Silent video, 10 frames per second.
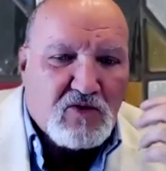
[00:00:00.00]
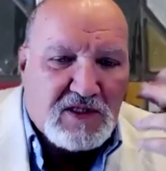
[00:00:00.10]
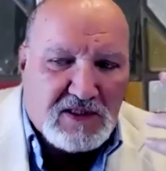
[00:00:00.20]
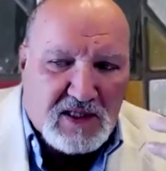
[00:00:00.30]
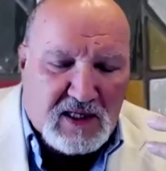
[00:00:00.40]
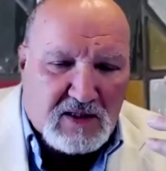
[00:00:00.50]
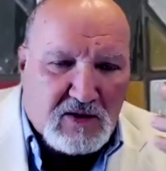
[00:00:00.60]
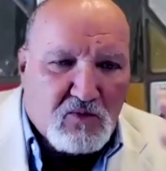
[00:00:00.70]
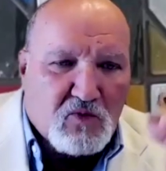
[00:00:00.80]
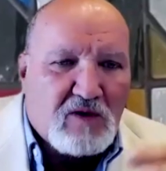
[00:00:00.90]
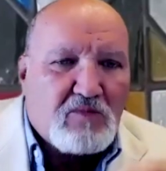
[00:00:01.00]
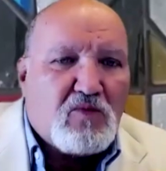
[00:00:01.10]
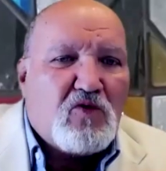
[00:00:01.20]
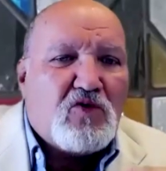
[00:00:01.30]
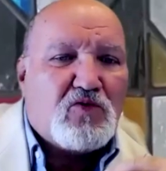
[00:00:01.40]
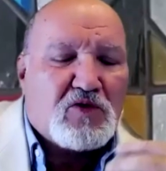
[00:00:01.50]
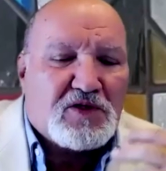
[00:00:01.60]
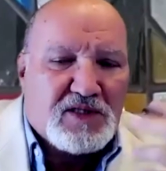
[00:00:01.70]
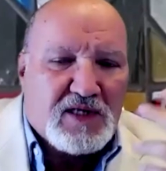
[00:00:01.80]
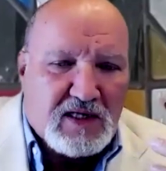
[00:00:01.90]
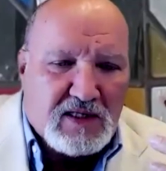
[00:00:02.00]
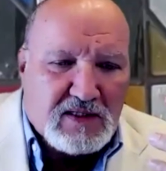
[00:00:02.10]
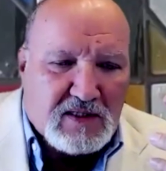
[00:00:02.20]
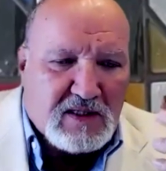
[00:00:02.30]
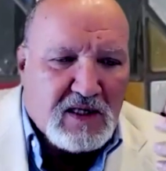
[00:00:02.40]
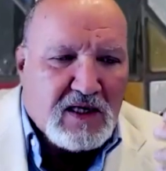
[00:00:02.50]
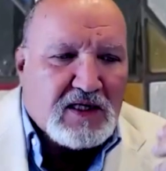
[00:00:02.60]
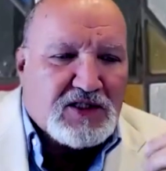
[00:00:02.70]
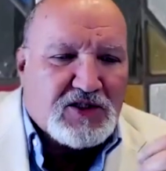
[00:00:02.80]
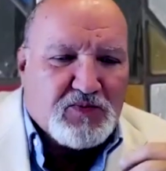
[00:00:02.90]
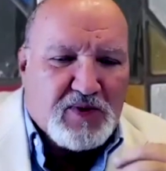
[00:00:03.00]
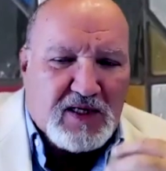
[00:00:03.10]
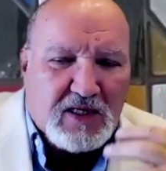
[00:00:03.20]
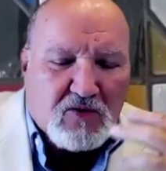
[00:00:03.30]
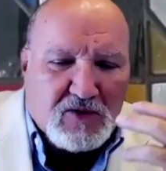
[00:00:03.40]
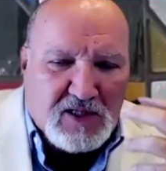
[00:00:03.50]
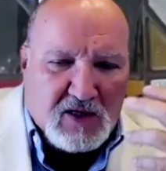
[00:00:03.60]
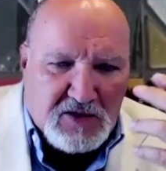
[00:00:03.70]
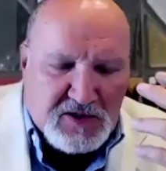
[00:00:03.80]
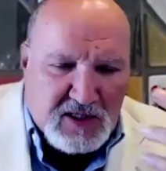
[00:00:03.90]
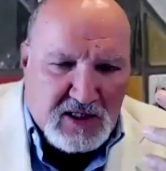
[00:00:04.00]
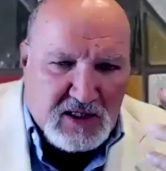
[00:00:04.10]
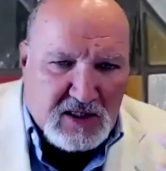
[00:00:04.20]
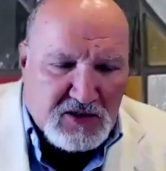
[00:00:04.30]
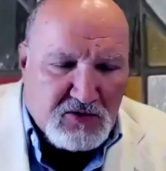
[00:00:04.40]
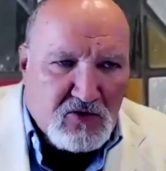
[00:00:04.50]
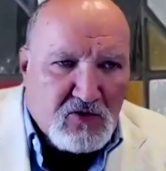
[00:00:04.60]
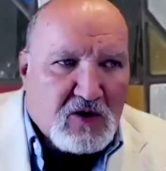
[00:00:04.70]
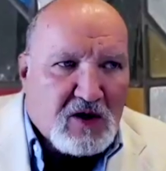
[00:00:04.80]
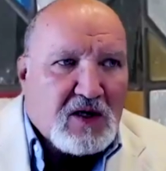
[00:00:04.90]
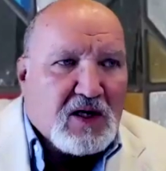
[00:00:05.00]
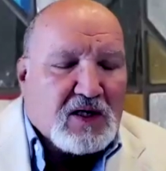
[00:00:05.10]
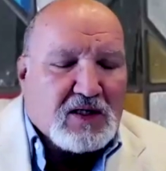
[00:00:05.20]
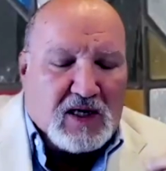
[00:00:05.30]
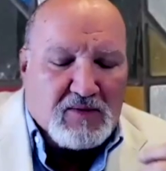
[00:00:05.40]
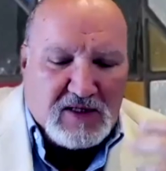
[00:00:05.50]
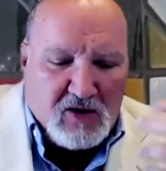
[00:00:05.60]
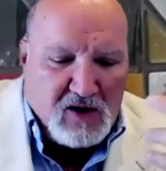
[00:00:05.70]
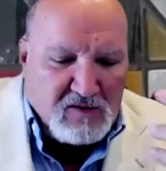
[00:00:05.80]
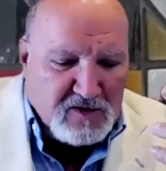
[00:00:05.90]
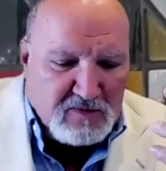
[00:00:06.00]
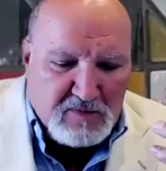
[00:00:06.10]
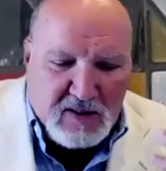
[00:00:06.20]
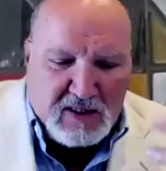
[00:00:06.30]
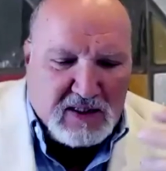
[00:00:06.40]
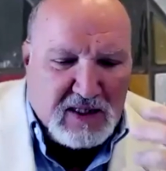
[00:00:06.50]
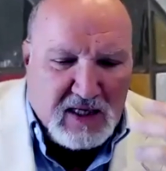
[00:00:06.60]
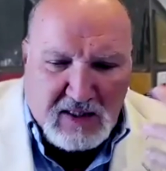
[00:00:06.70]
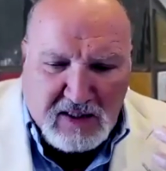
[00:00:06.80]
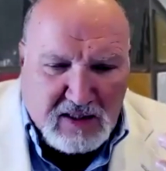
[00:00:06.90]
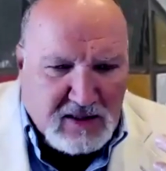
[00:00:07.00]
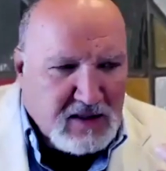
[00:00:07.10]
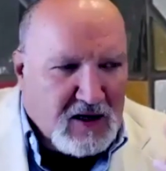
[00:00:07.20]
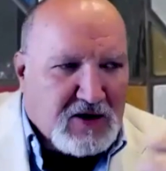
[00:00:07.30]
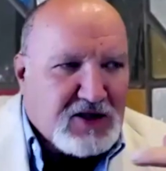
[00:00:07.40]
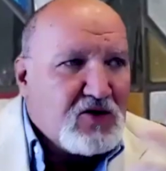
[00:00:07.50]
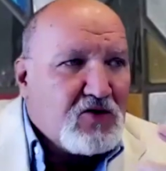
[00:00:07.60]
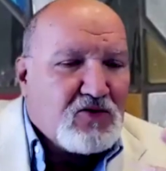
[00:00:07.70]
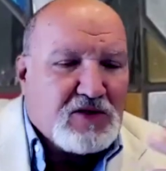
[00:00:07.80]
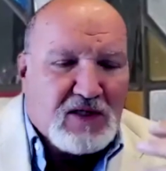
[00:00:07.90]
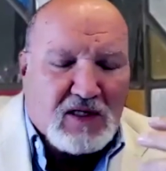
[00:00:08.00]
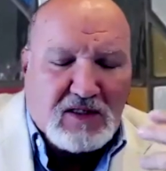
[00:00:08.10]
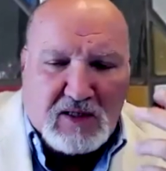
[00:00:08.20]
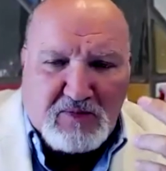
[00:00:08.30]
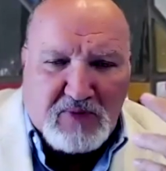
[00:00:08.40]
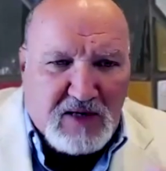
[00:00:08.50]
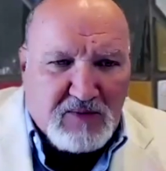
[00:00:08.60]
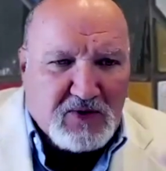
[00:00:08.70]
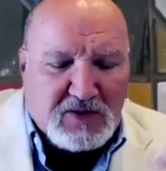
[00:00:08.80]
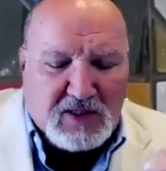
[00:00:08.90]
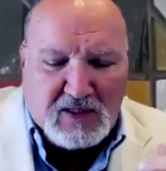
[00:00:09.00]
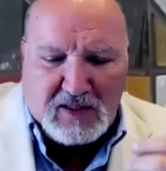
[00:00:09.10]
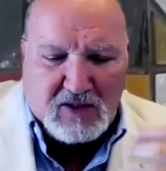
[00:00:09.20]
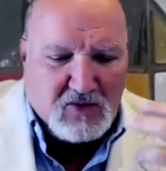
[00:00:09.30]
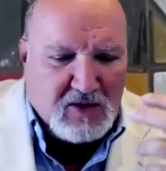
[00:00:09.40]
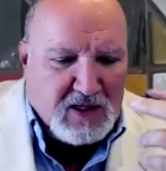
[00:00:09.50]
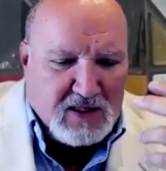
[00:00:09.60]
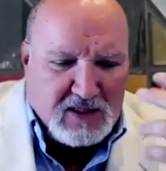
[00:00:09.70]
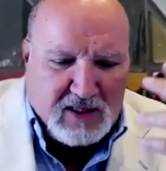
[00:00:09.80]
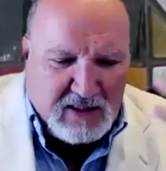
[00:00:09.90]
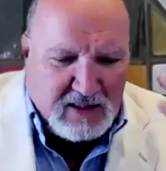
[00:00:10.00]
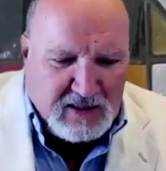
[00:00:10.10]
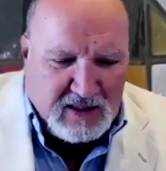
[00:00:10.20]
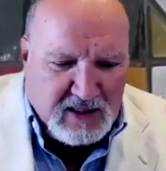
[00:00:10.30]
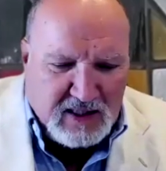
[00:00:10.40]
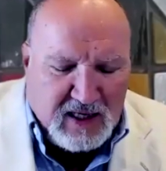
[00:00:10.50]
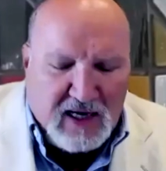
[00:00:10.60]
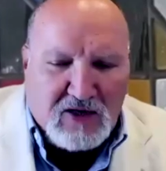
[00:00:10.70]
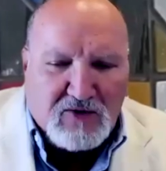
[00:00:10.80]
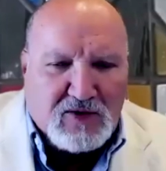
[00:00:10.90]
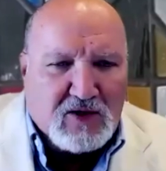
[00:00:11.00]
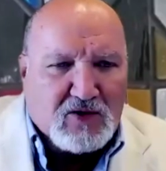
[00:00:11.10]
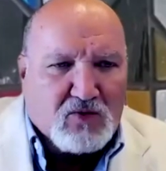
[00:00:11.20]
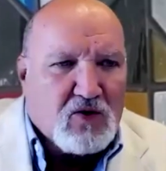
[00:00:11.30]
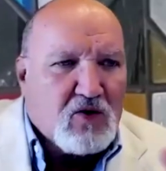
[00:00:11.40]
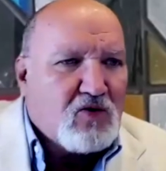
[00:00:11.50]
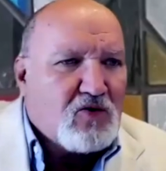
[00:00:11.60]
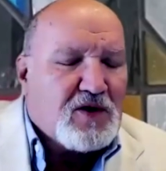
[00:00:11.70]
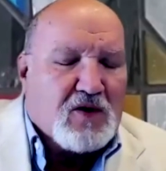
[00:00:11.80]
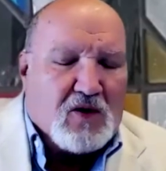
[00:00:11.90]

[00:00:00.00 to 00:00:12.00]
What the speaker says: we say it, in what mood we're saying it in, speaking without thinking it through, coming off and yelling at our children, yelling at people, yelling, you know, getting angry on the road,